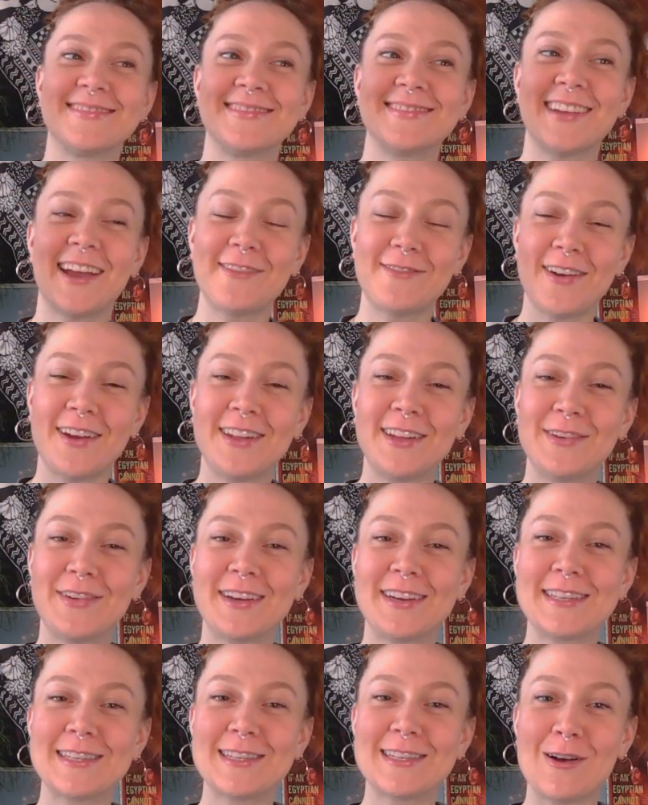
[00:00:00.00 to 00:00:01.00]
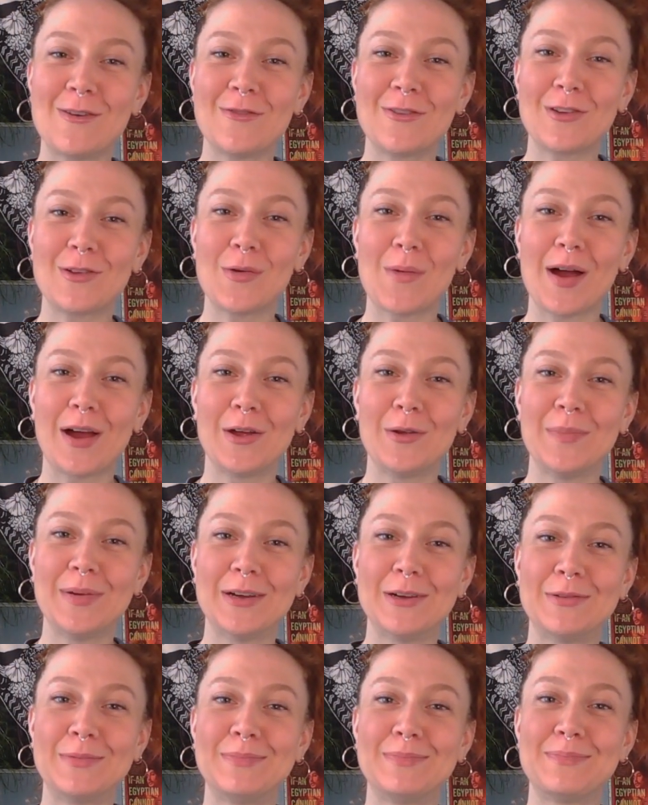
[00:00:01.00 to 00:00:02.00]
I finally read A Psalm for the Wild
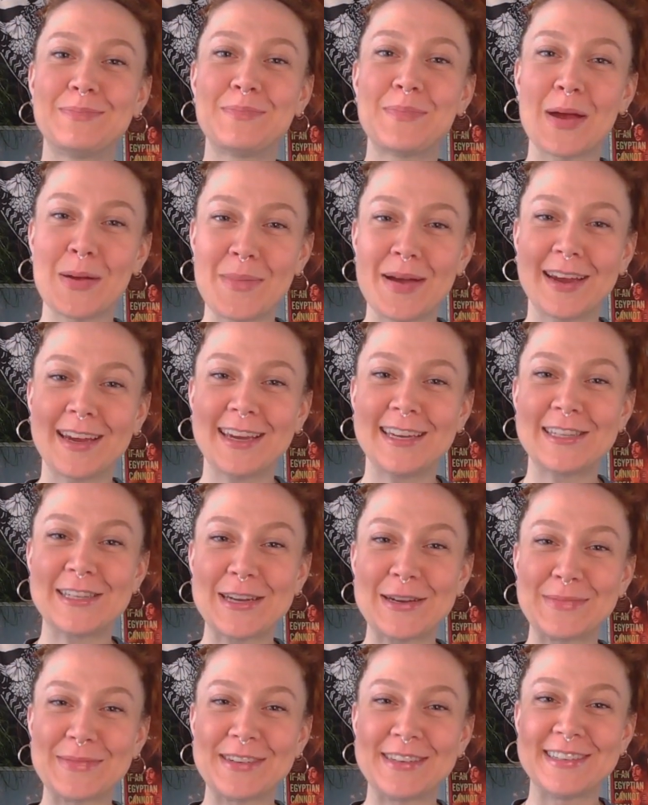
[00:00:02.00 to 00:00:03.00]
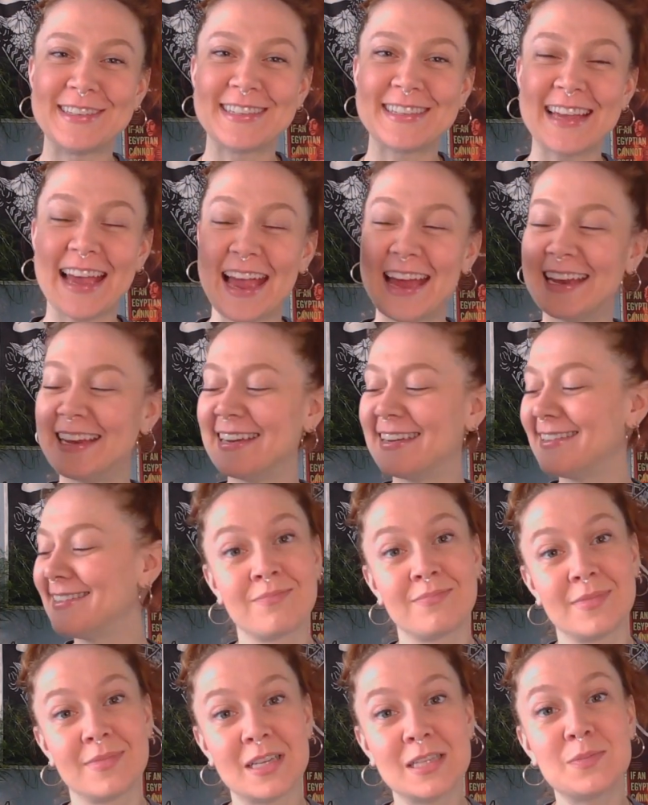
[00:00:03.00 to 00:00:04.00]
Built by Becky Chambers, and
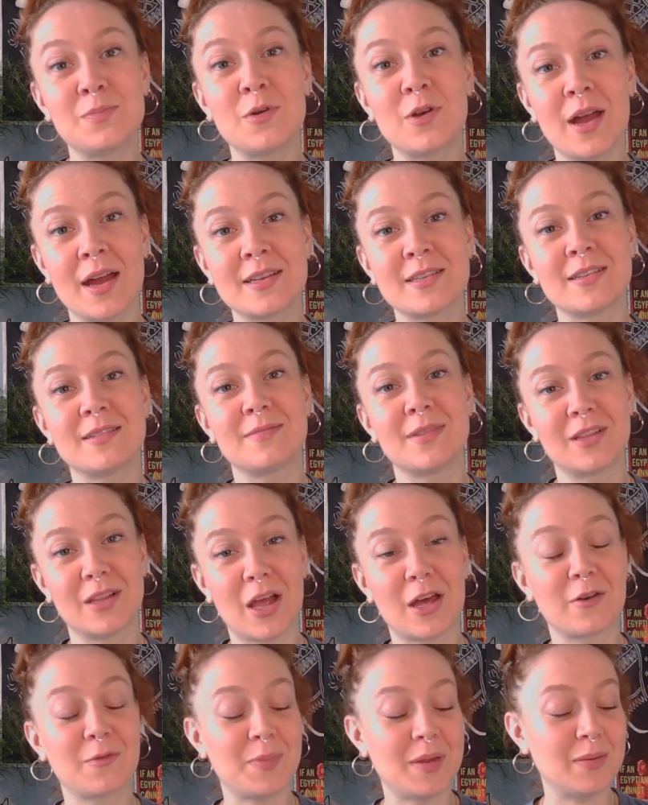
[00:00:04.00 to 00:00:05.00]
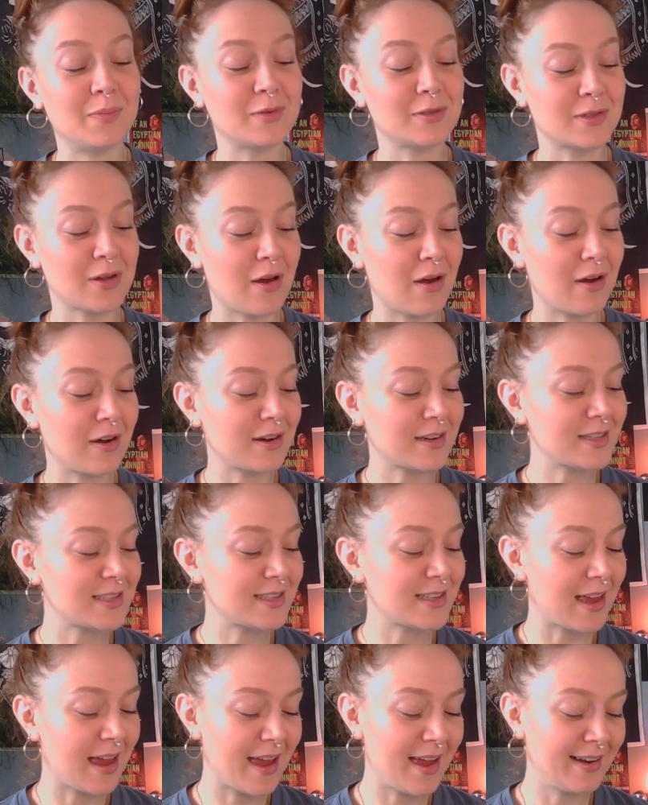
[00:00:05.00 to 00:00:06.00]
this book has a lot of people's hearts,
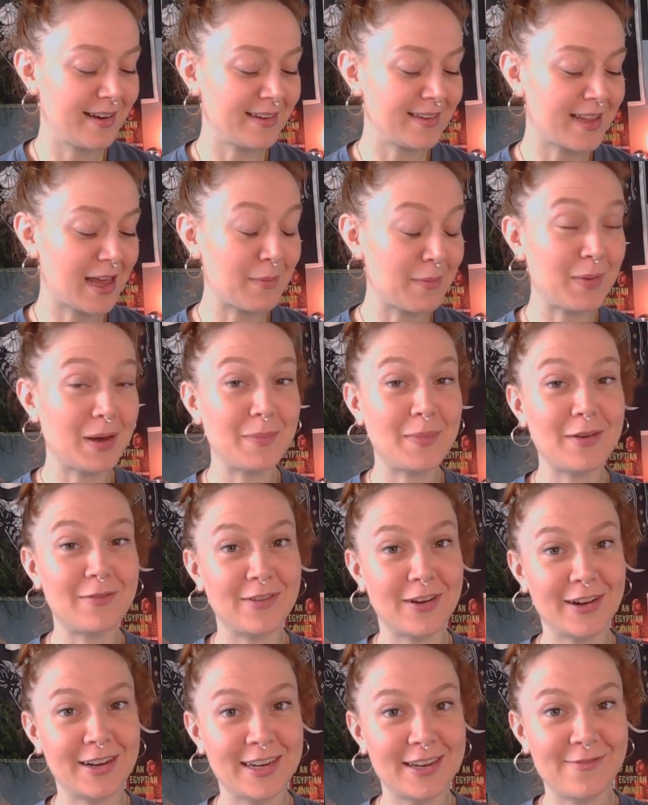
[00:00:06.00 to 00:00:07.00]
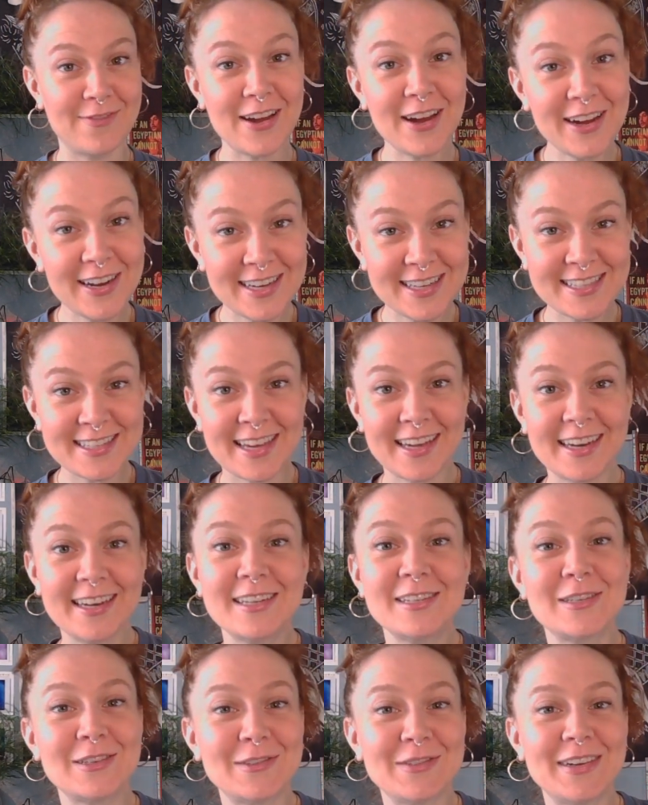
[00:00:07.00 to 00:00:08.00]
and that made me very, very excited
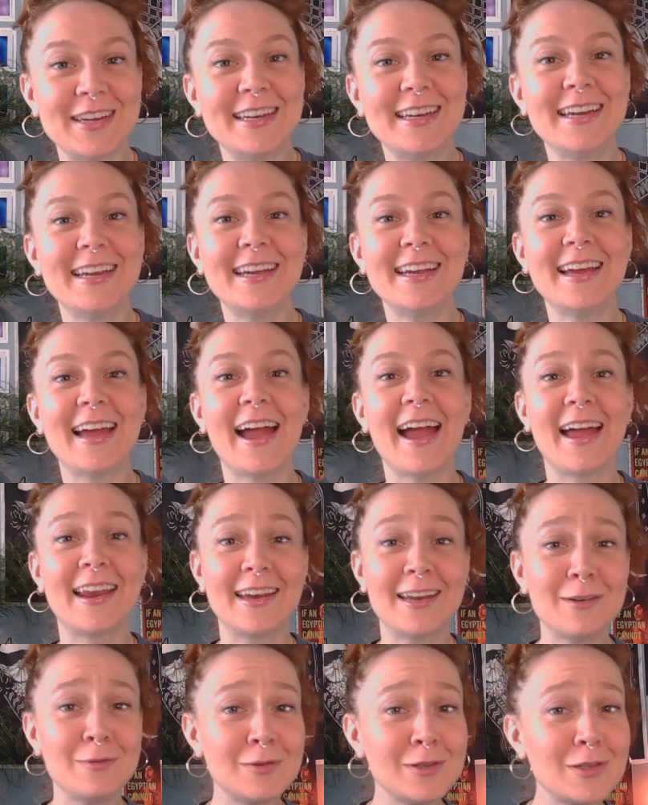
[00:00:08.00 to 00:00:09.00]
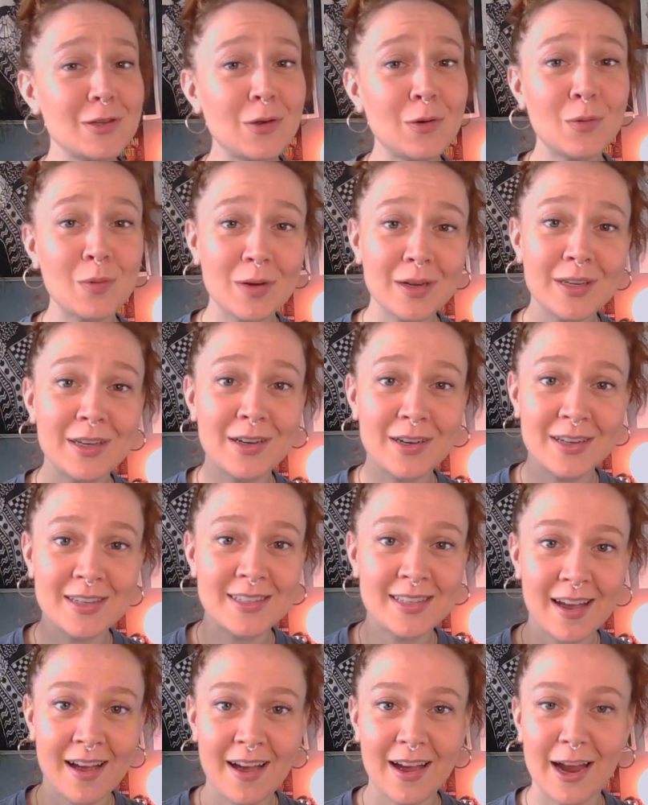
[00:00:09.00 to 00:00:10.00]
to read it, and it was a really good
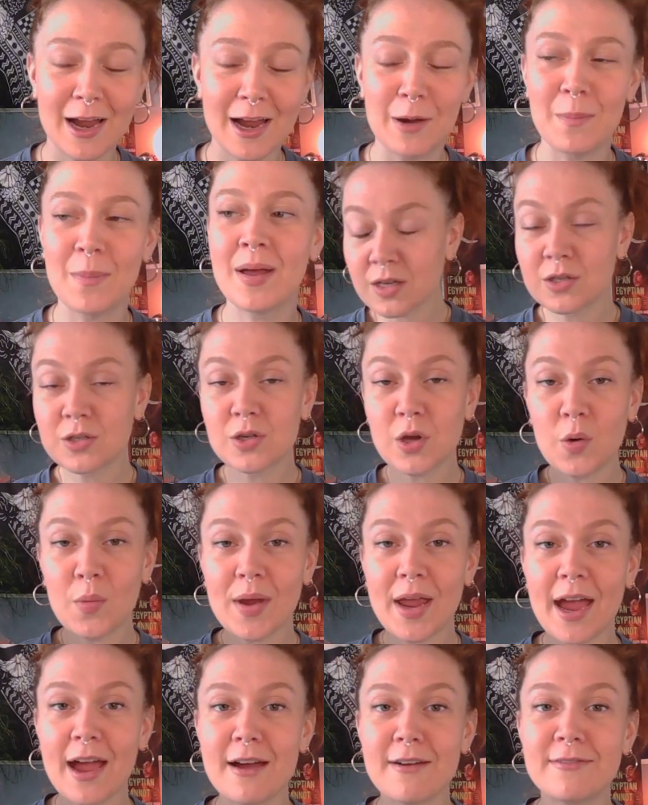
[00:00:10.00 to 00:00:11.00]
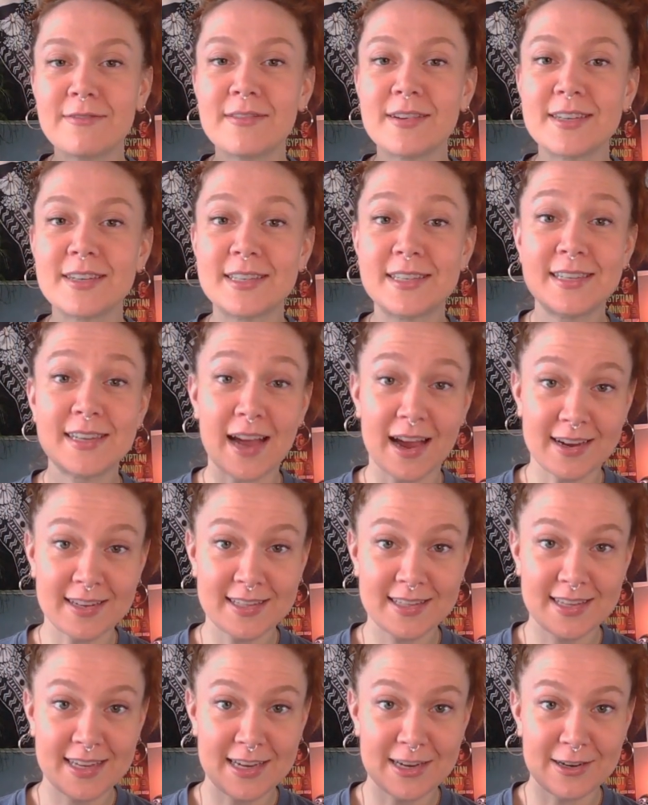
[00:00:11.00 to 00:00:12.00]
time. So we have
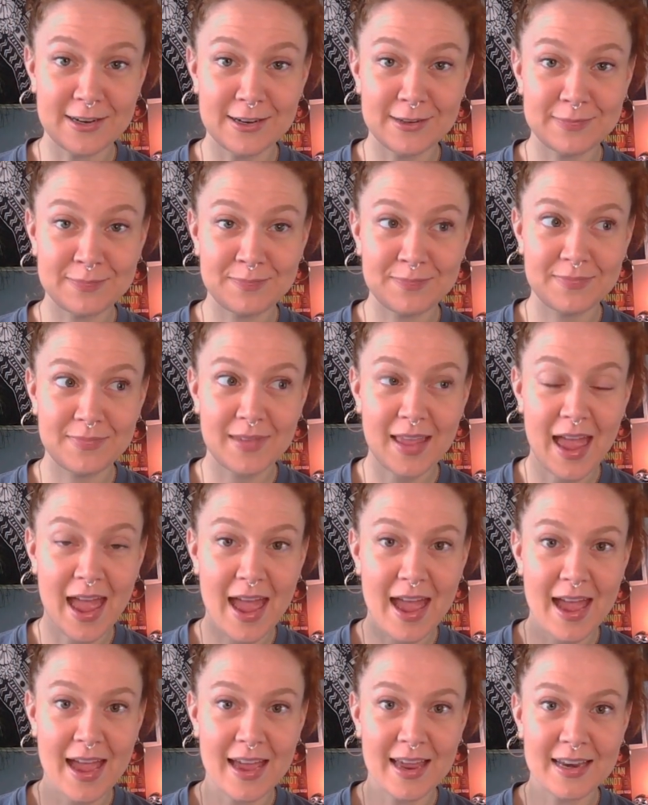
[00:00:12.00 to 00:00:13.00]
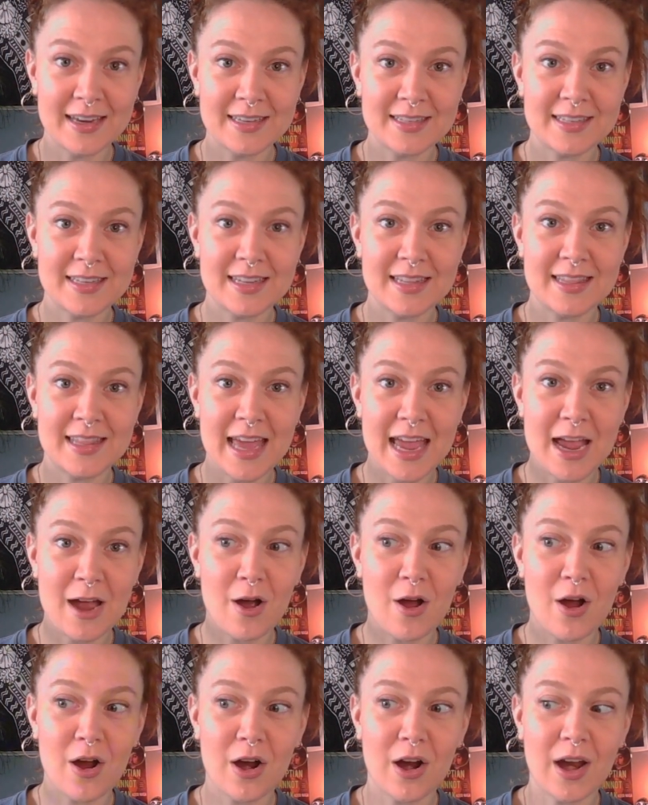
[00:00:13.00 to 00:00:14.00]
Dex here, and they
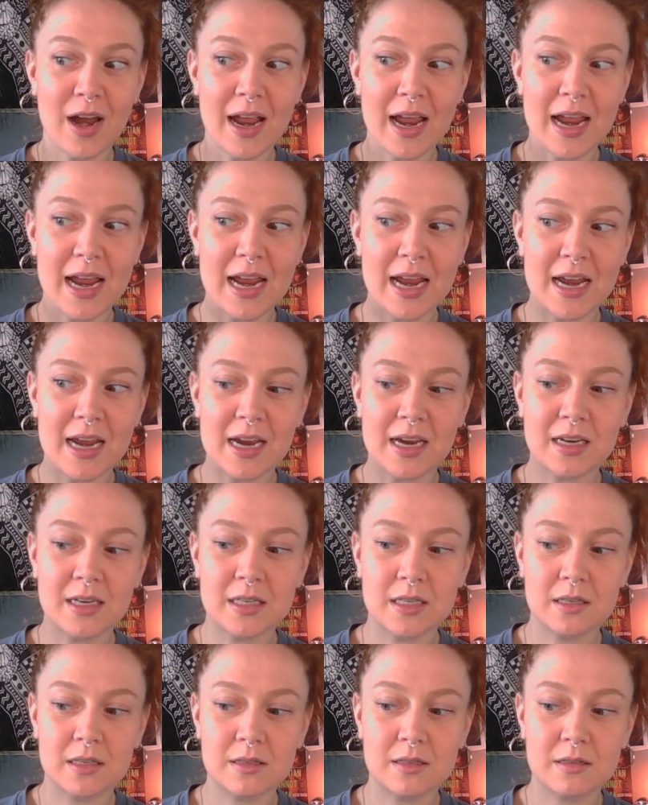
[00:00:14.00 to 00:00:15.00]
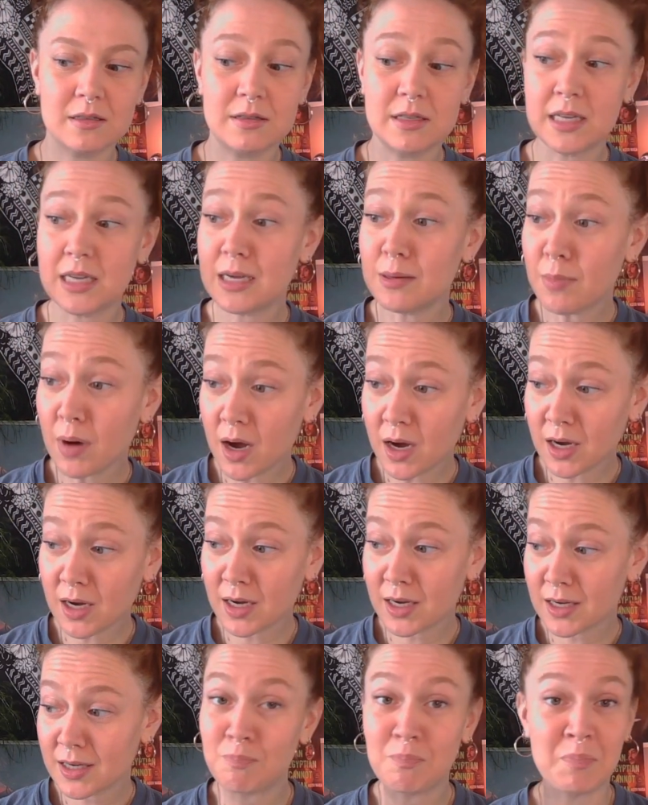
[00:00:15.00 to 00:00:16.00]
are a tea monk.